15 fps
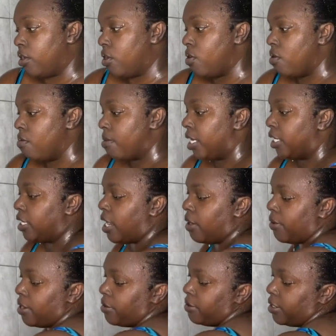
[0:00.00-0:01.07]
do my
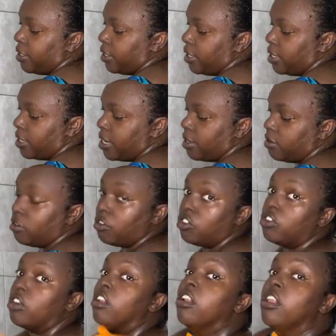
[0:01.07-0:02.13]
shower routine as
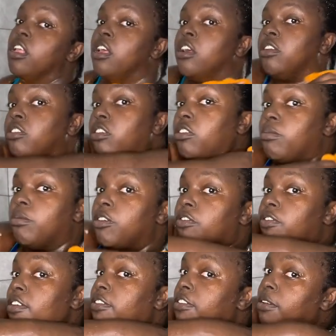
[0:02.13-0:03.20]
usual to remove
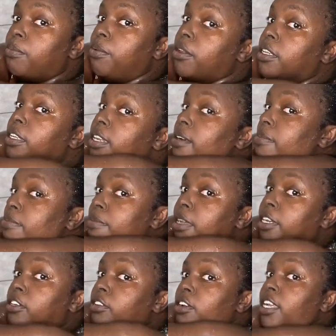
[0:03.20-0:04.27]
every built up,
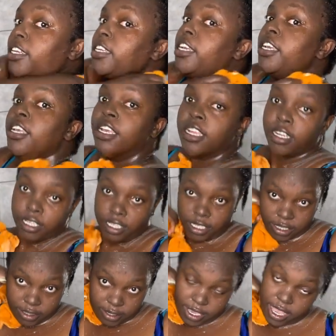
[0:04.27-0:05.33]
make sure it
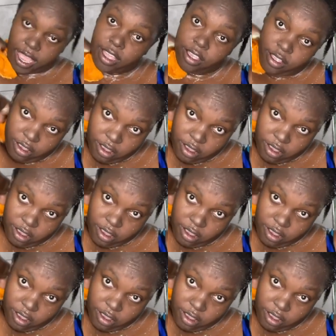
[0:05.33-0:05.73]
reaches here.